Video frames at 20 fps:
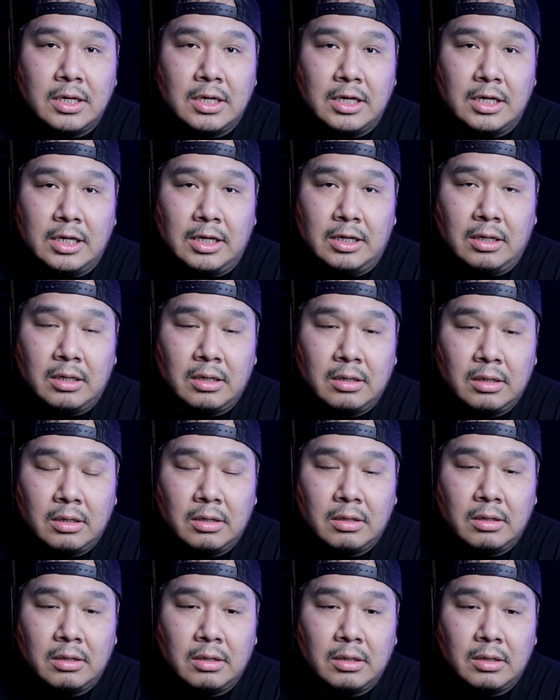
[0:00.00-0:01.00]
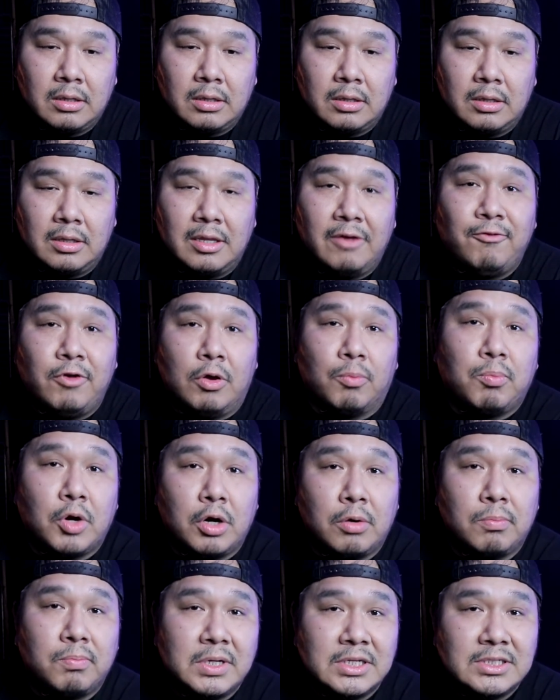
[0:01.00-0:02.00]
and live your
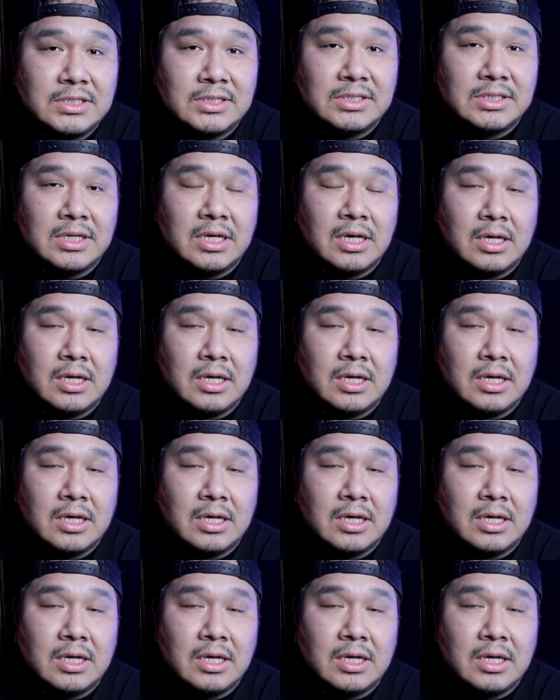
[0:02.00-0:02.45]
purpose.